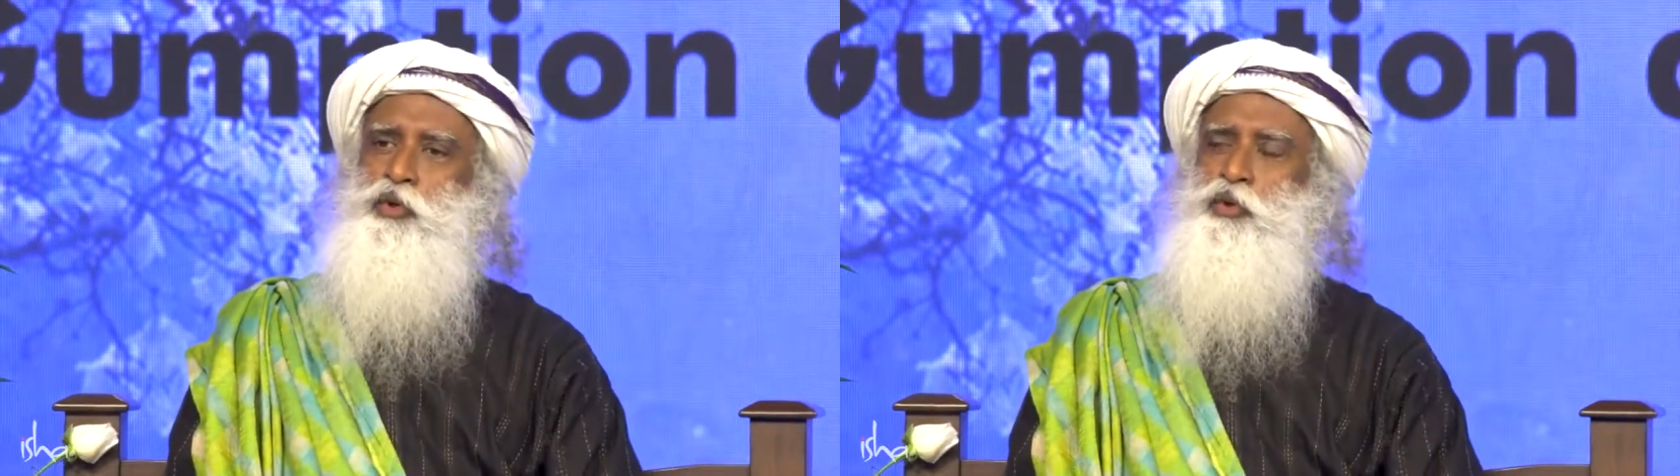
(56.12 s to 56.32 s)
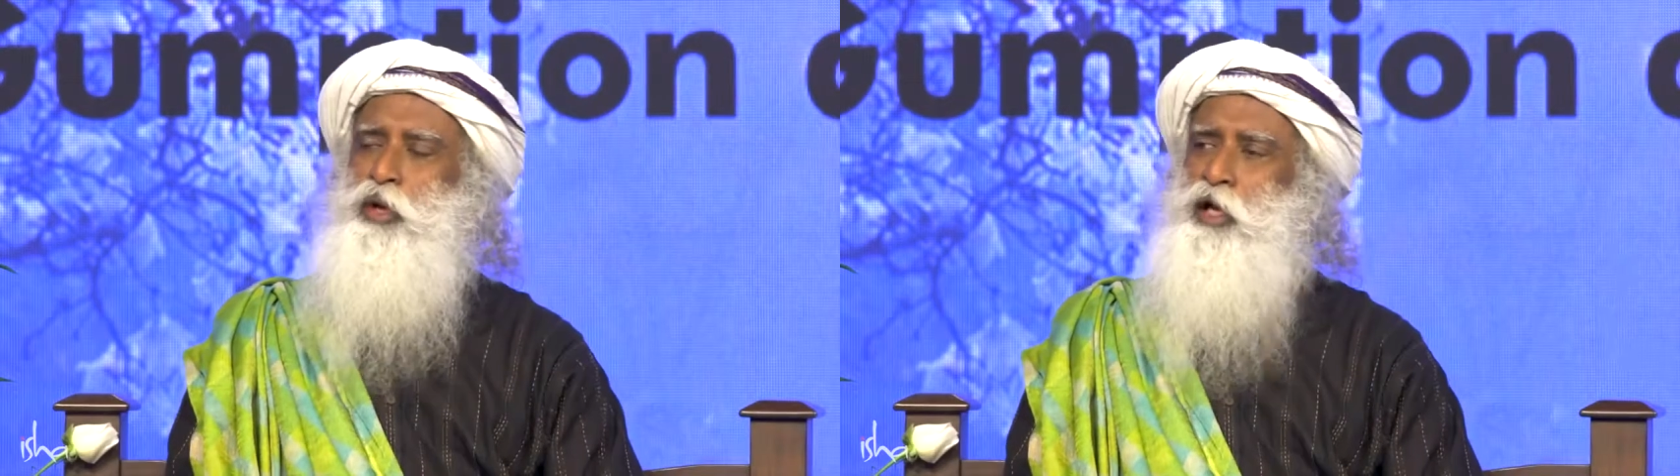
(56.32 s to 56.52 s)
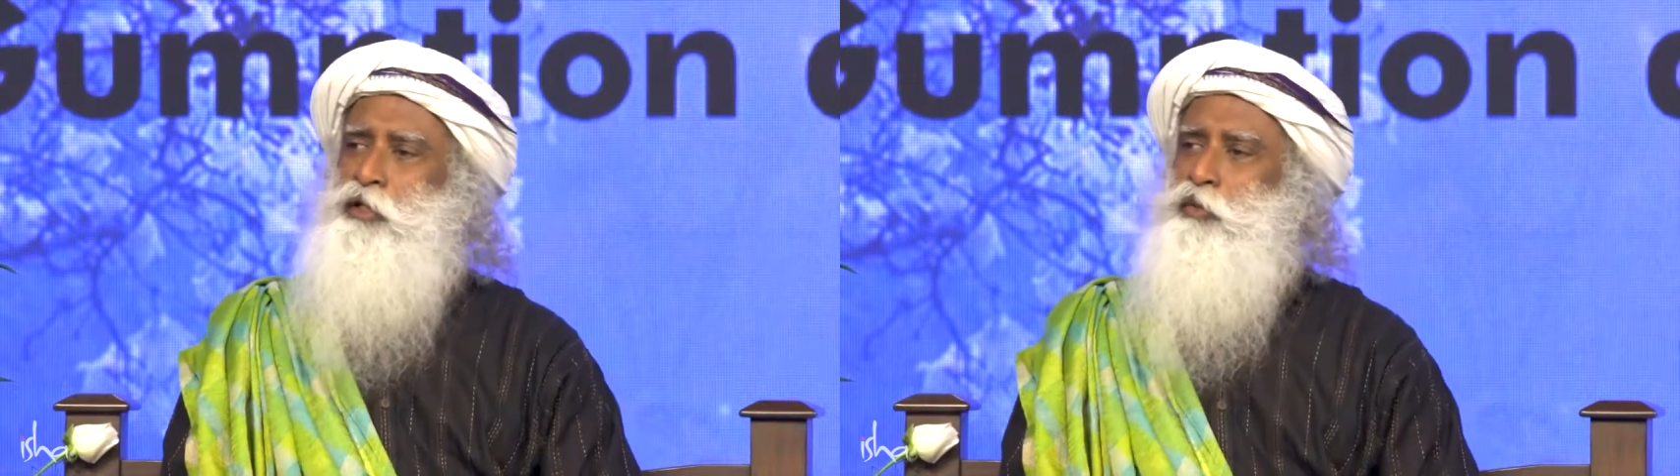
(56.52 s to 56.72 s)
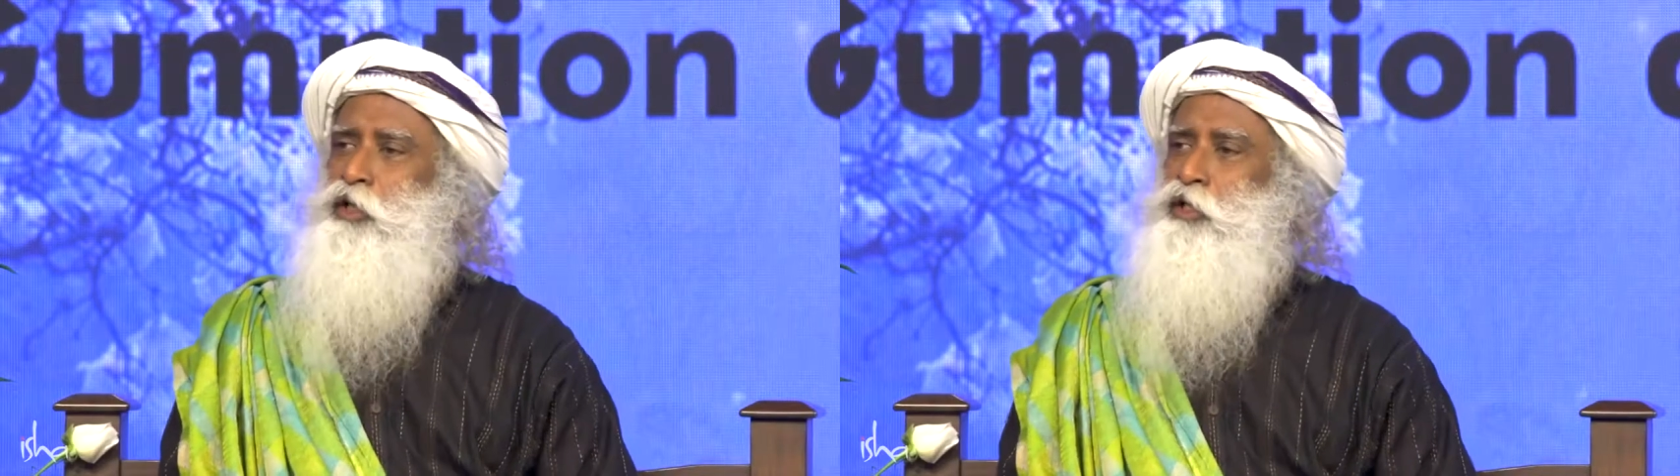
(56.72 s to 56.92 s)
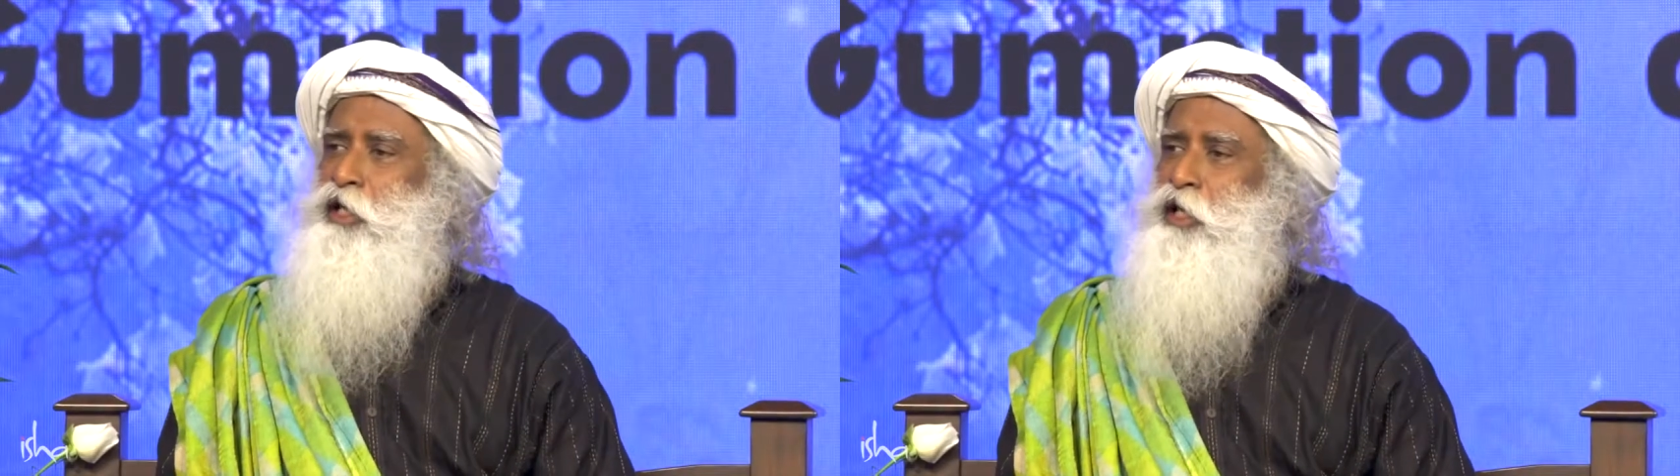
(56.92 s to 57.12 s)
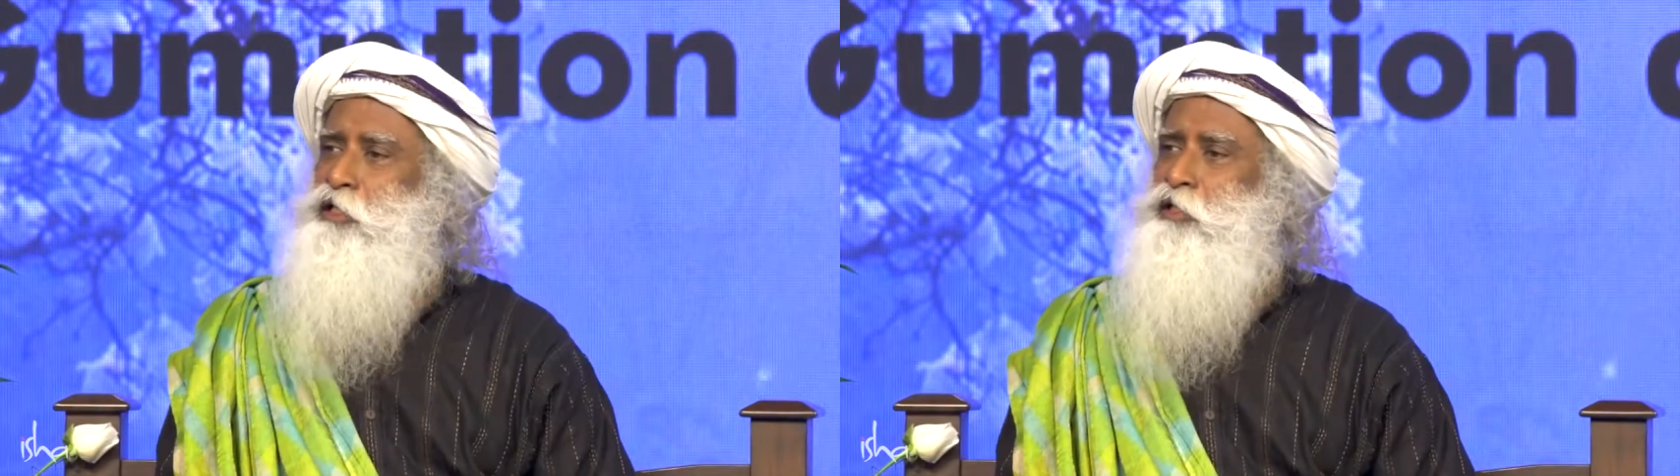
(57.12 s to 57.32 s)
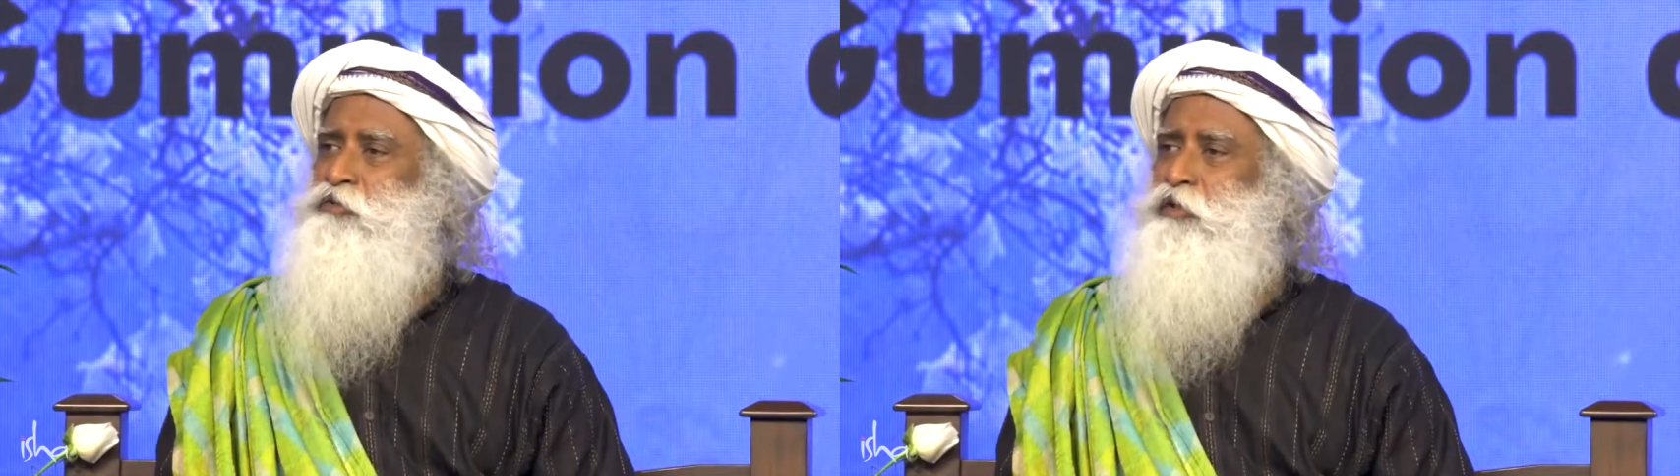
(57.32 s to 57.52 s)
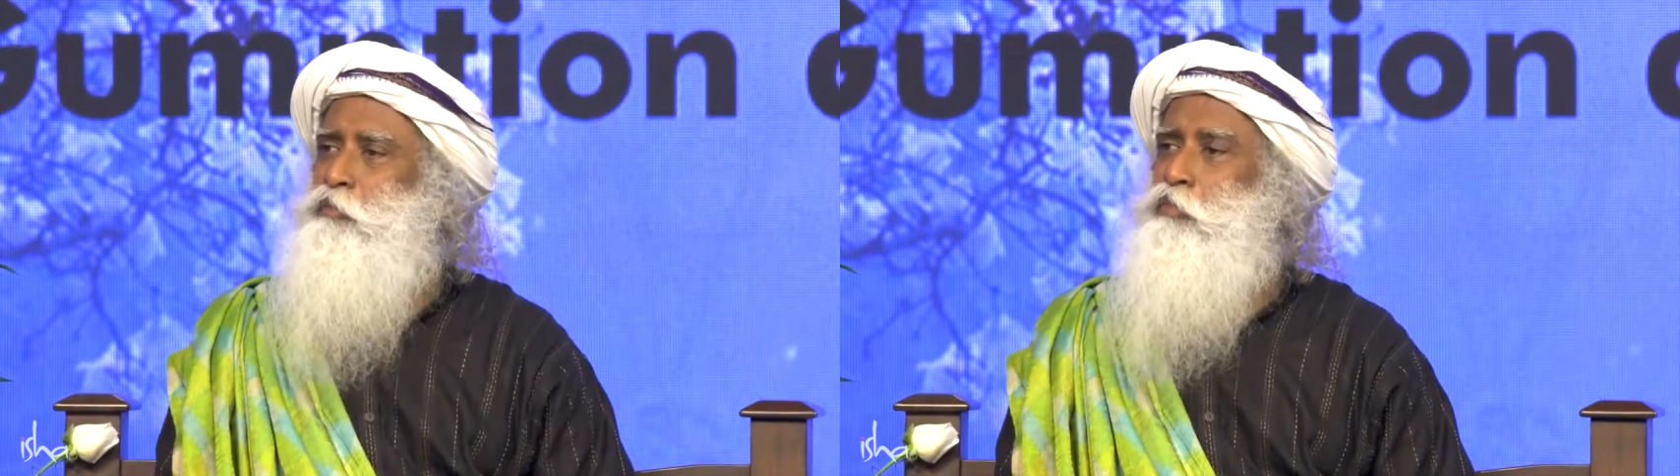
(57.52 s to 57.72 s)
tonight your
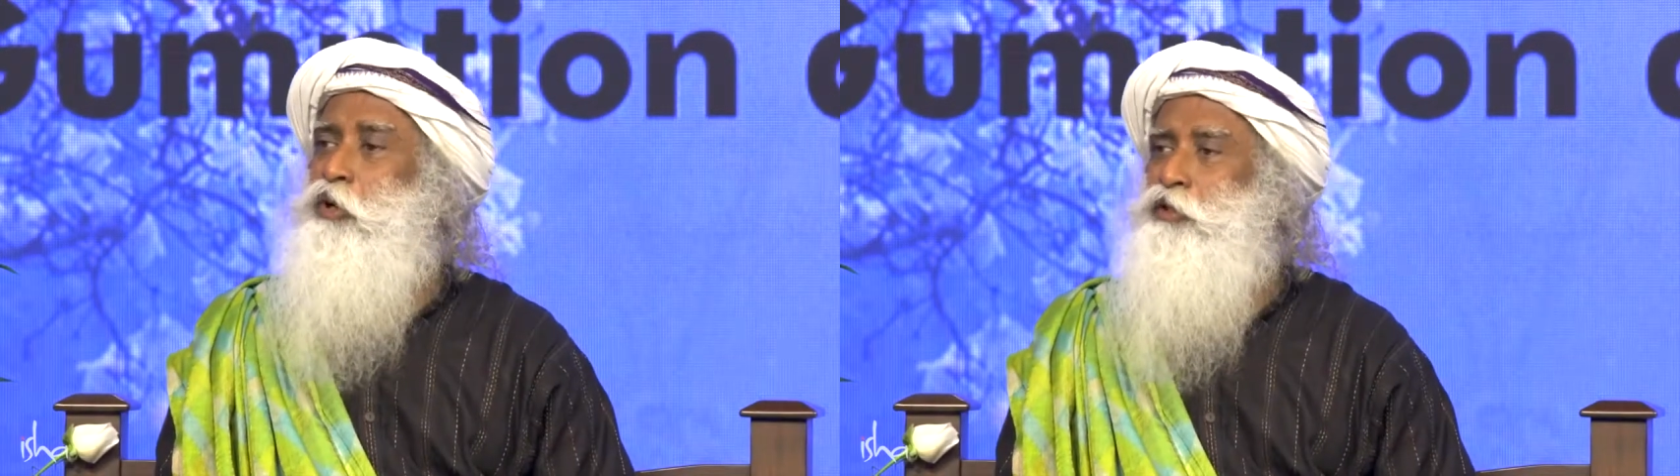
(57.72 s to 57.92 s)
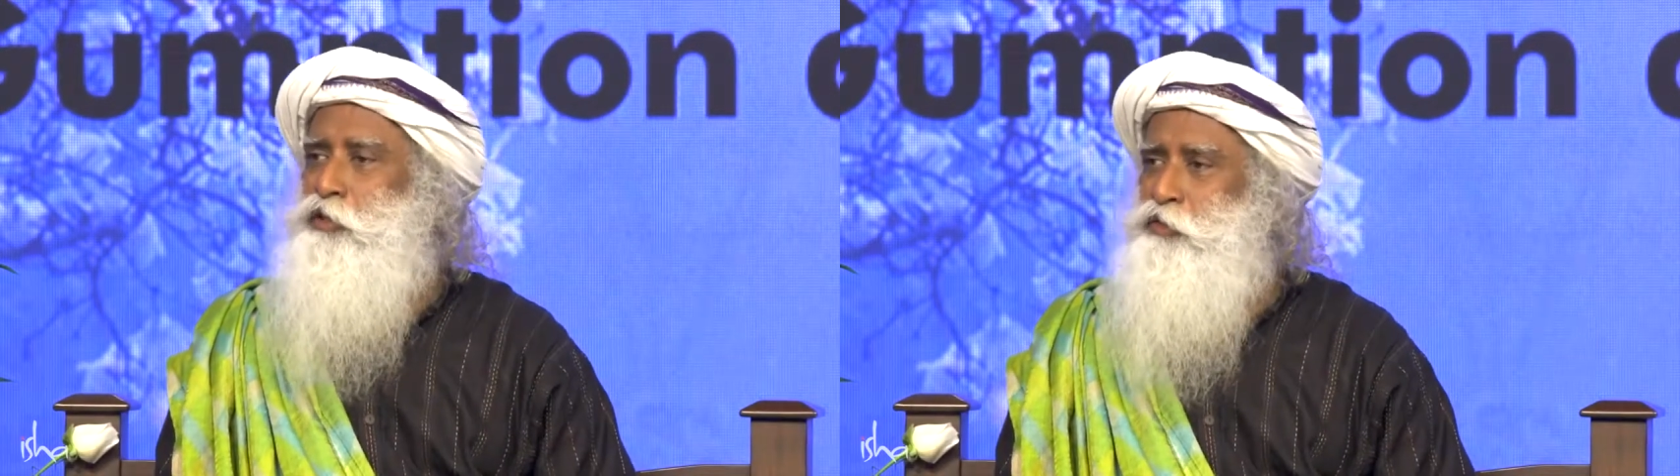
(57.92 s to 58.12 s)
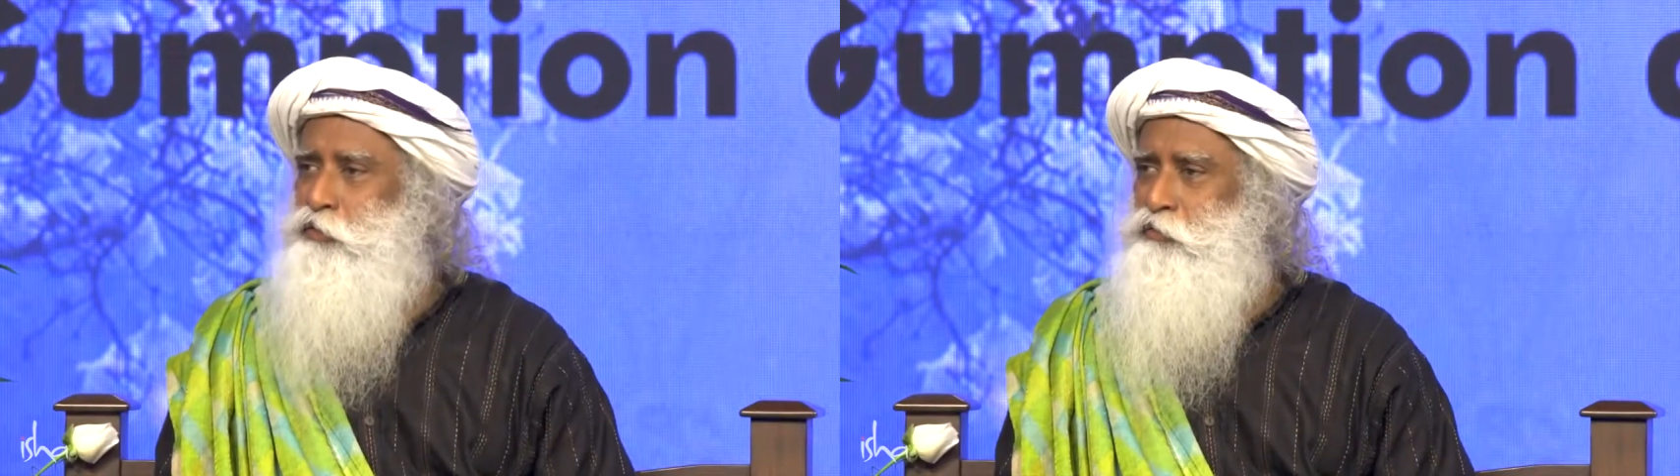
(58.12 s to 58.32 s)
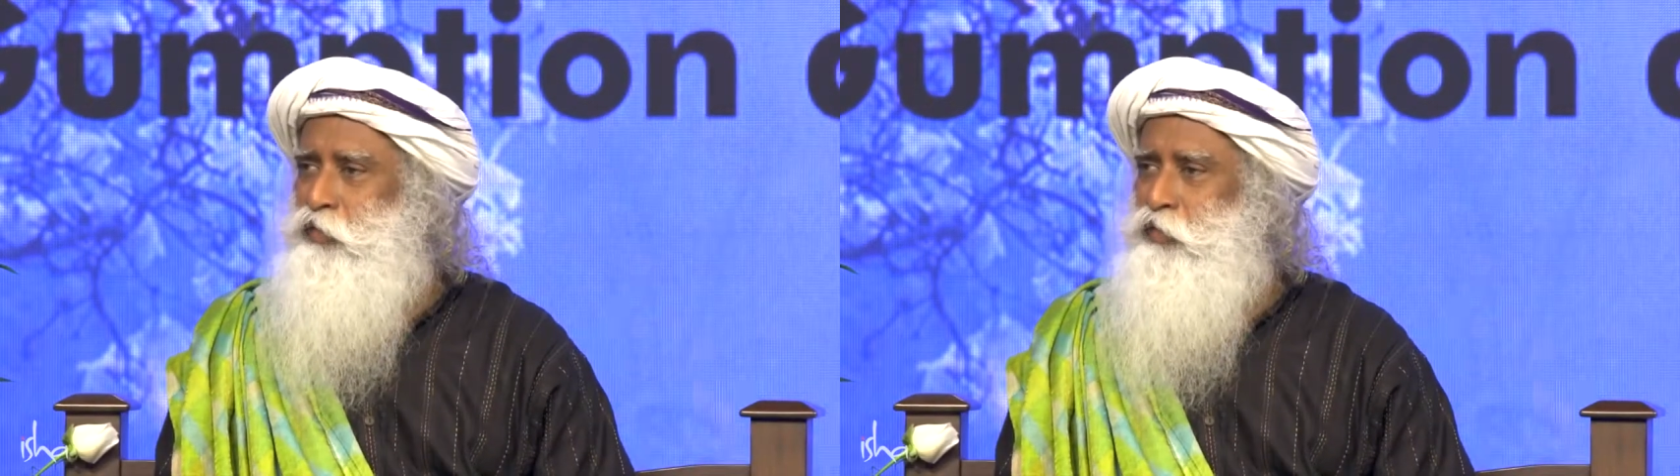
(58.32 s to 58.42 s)
intelligence will bother you,